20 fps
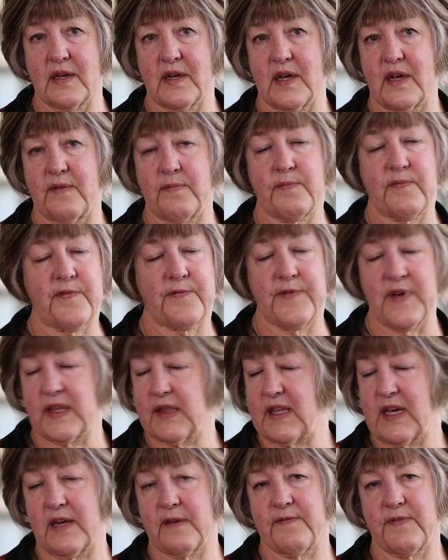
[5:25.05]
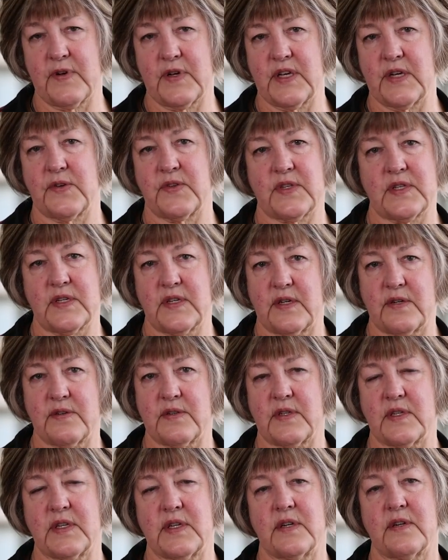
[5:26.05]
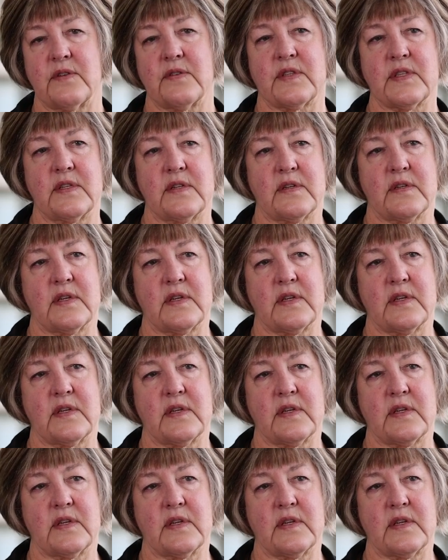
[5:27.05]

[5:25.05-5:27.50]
And I fed that for years and years and years.